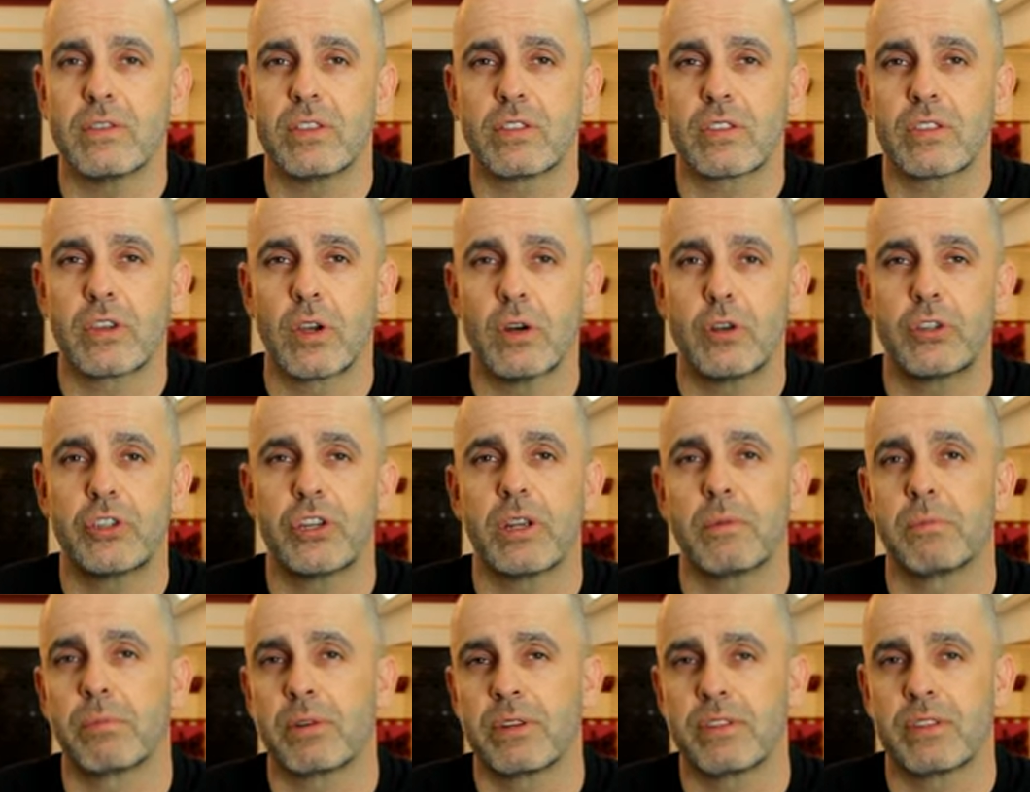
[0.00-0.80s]
Scotia
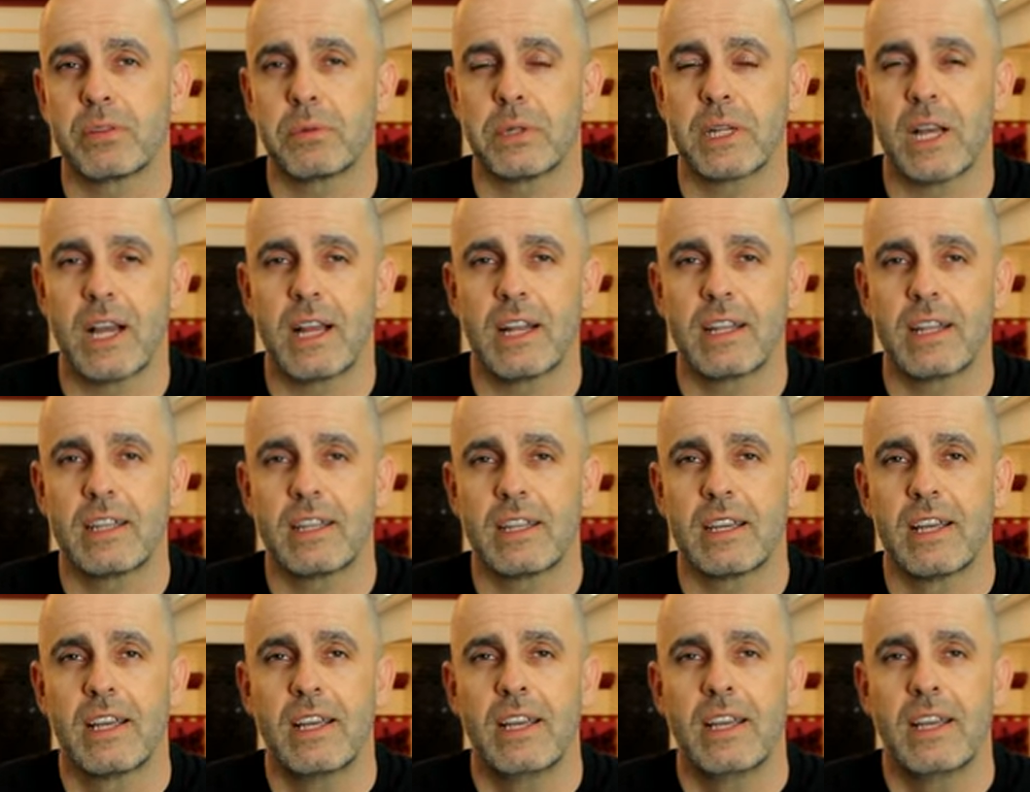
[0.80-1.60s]
and Prince Edward Island.
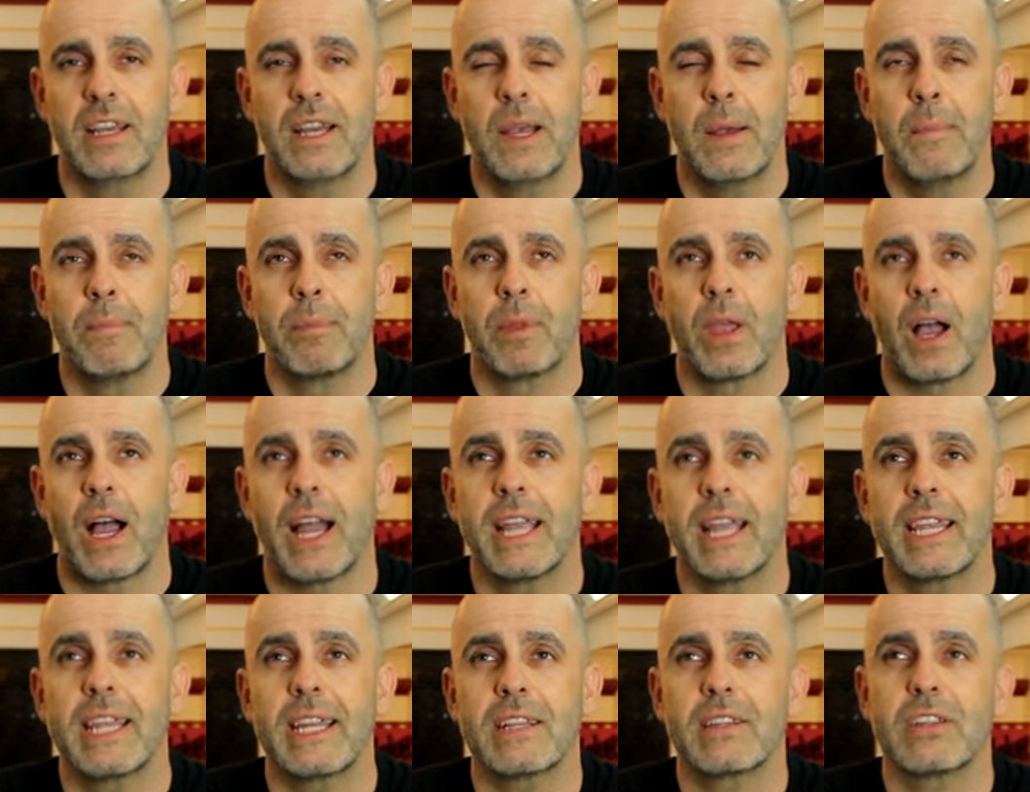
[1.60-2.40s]
I
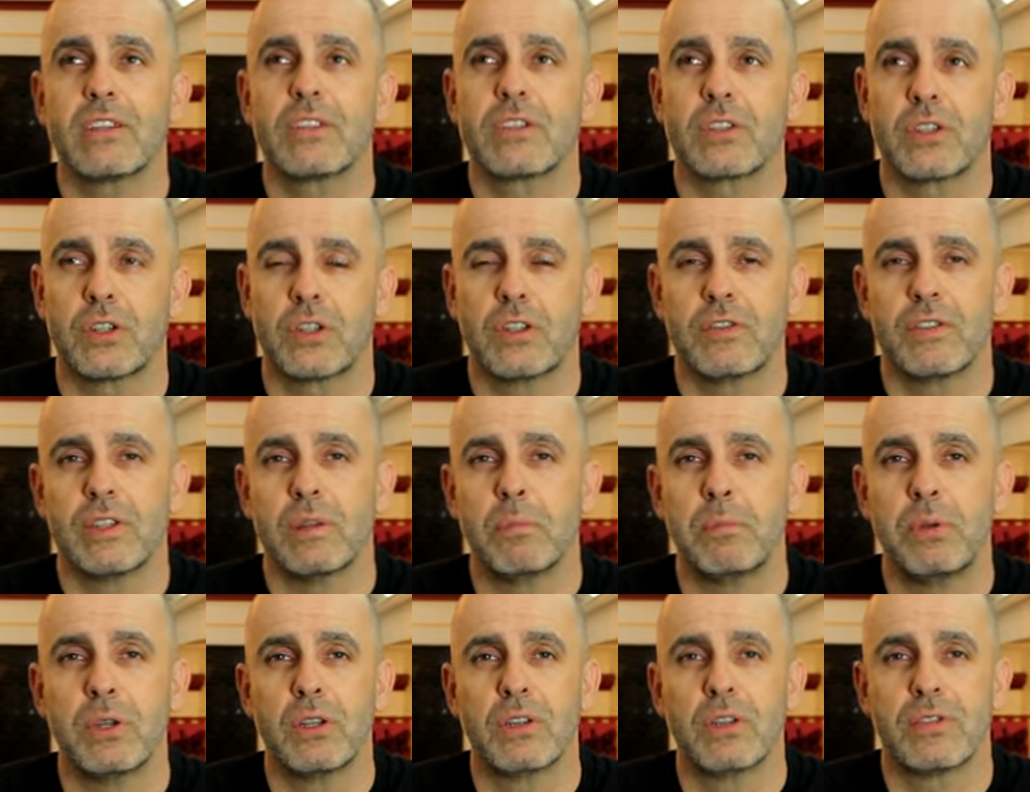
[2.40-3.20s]
get to serve in the
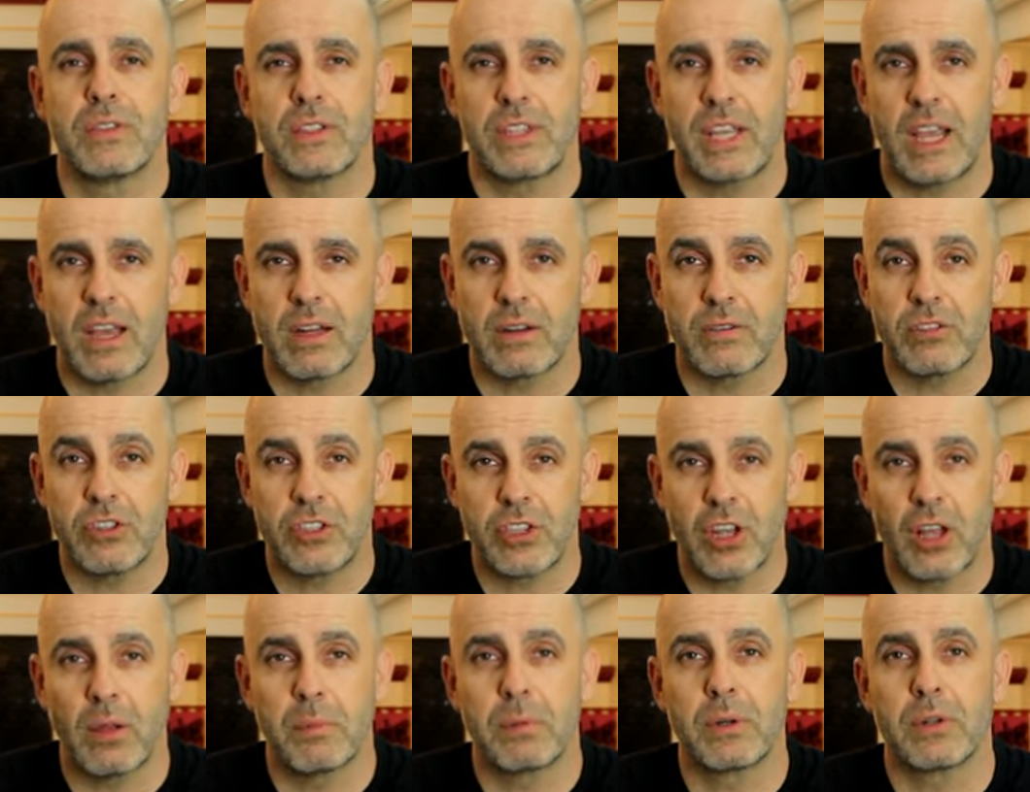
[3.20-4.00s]
beautiful town of
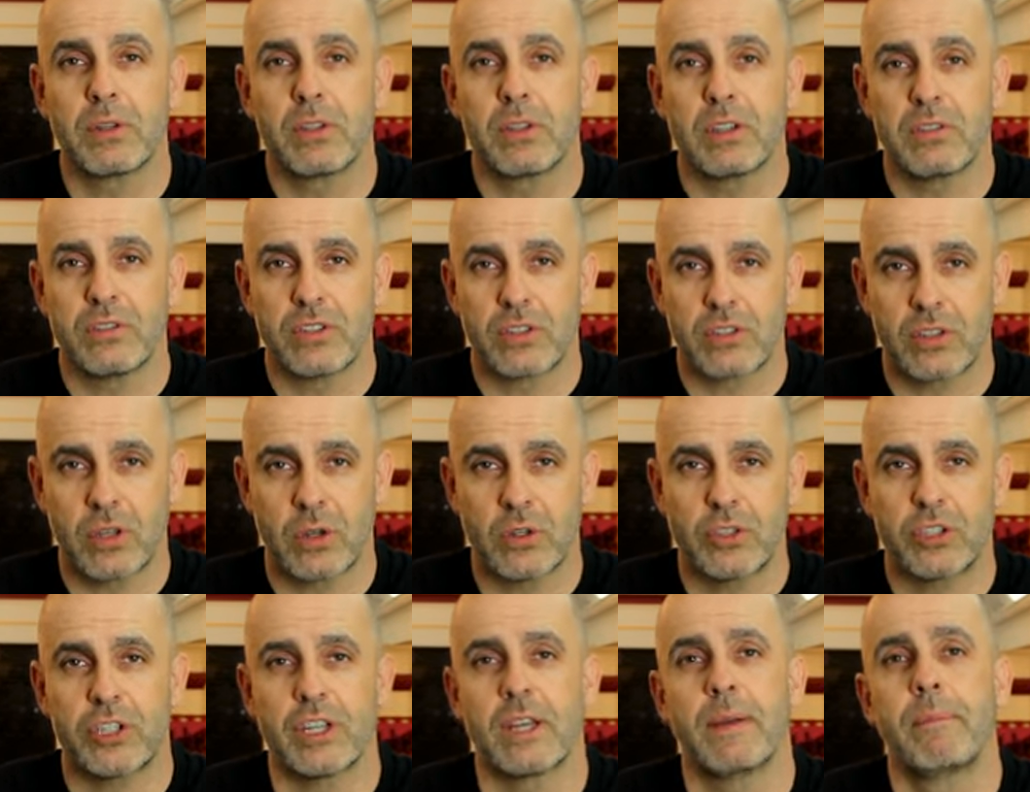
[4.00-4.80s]
Shelburne, Nova
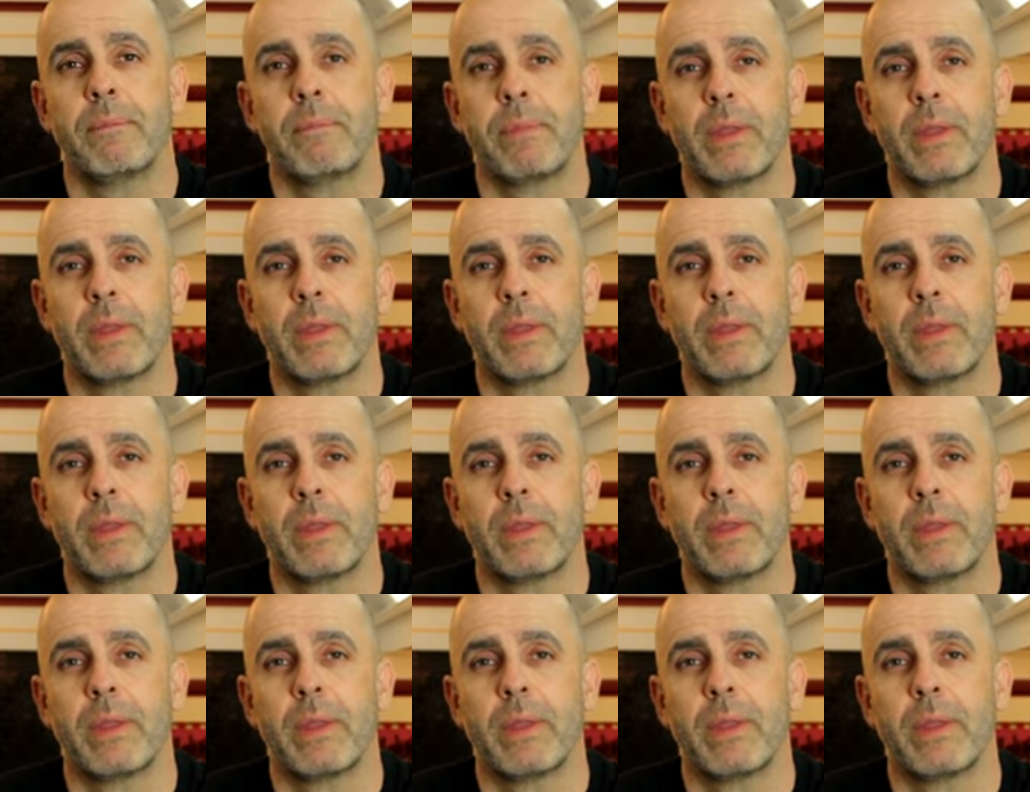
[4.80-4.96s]
Scotia,